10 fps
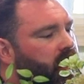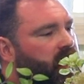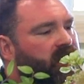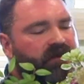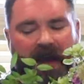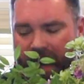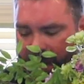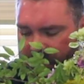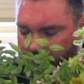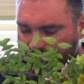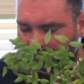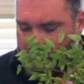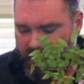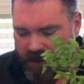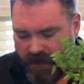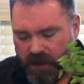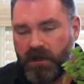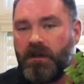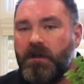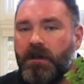In fact,
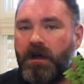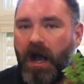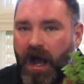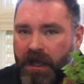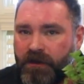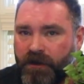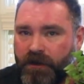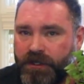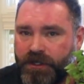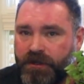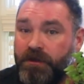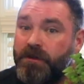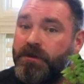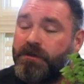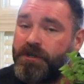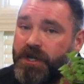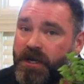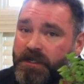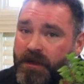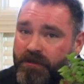I encourage you to
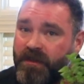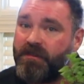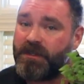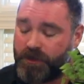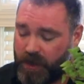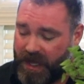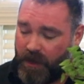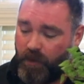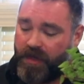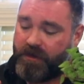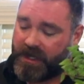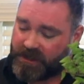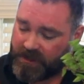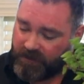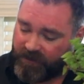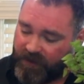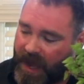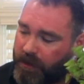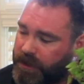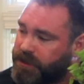share something this week, whether it's some
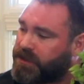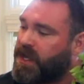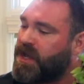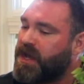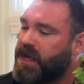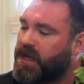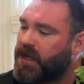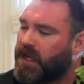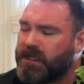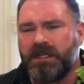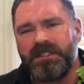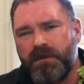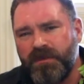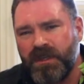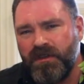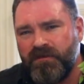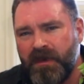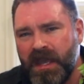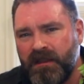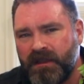flowers, a little something you've
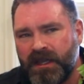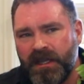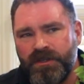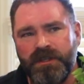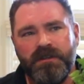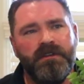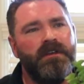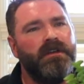made in the kitchen,